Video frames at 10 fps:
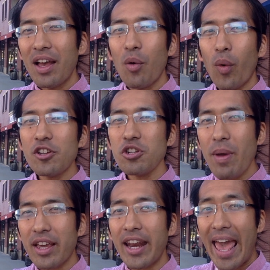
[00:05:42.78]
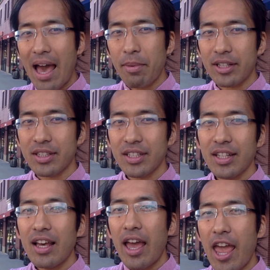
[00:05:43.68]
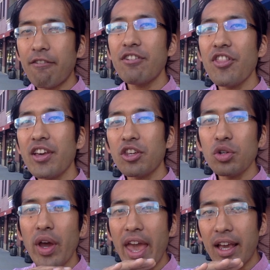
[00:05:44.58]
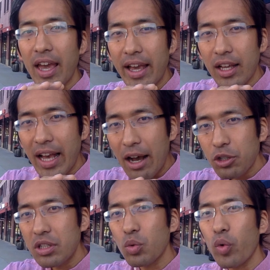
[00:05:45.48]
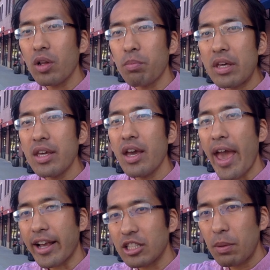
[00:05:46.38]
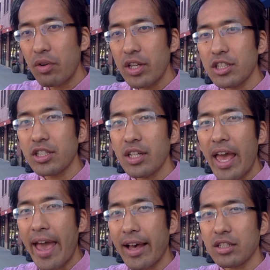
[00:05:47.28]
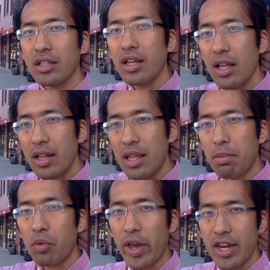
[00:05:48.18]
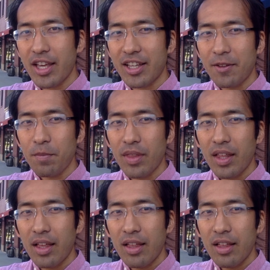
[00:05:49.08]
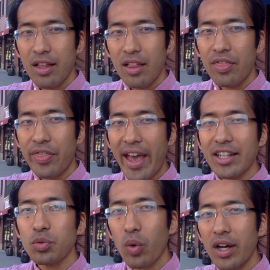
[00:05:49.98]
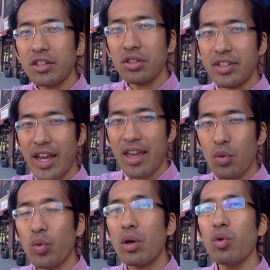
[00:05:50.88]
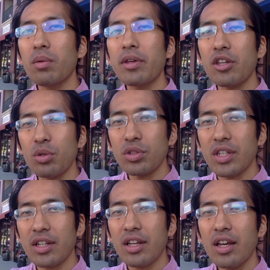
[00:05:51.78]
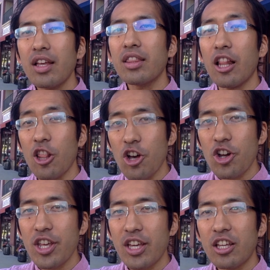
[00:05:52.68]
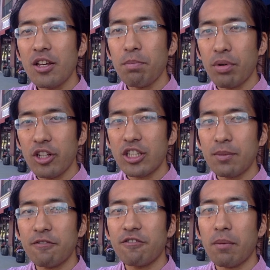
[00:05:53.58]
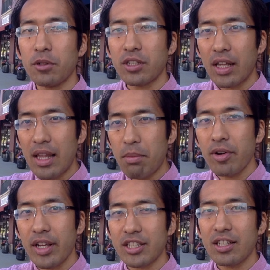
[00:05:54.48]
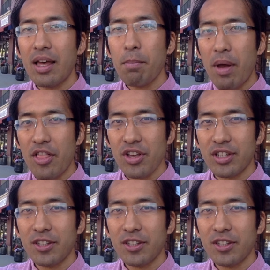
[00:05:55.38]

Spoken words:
Once you make it a habit, everything you encounter will be experienced as liberating. That's why today we will be using the learning Buddhism from celebrities method.